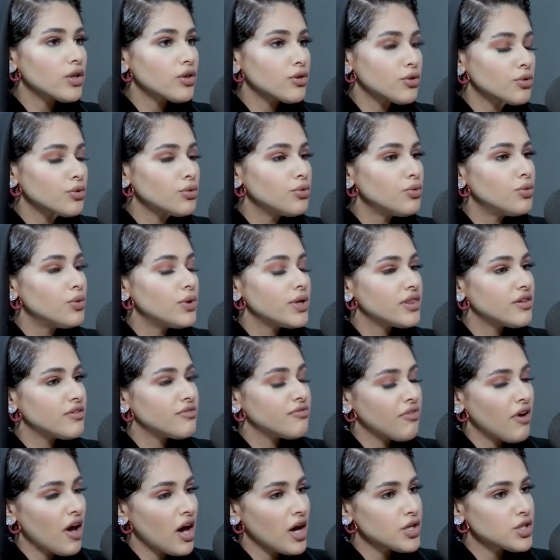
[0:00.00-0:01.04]
through with the
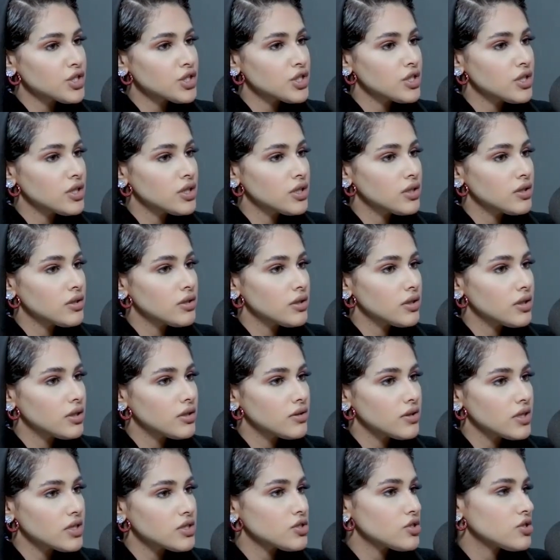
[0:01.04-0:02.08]
fashion
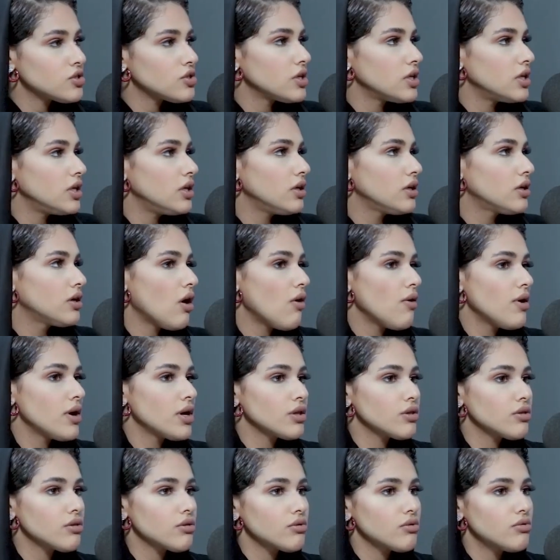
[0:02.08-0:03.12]
industry,
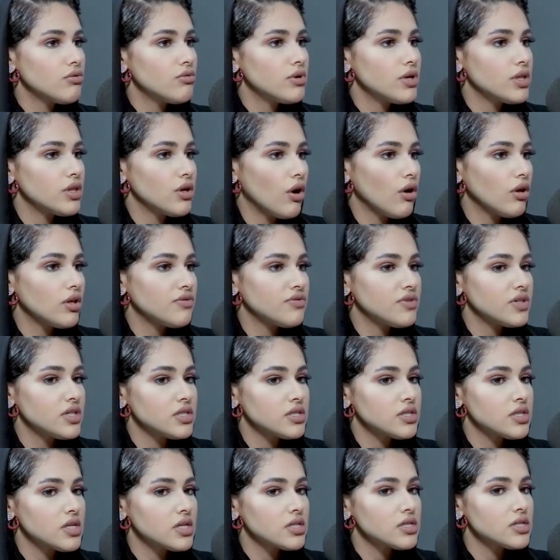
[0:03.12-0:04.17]
going through with all of
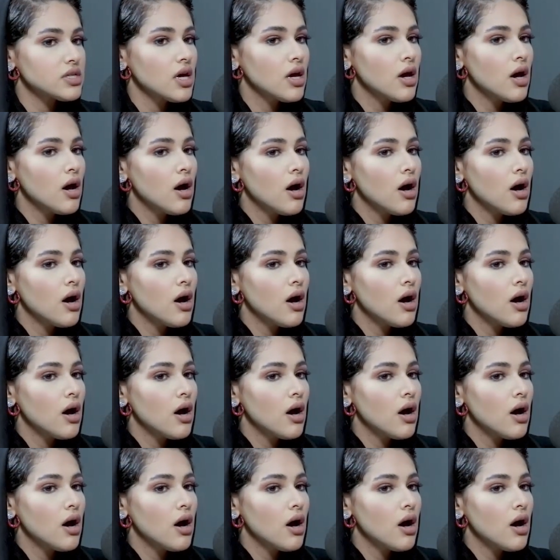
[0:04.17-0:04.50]
these things,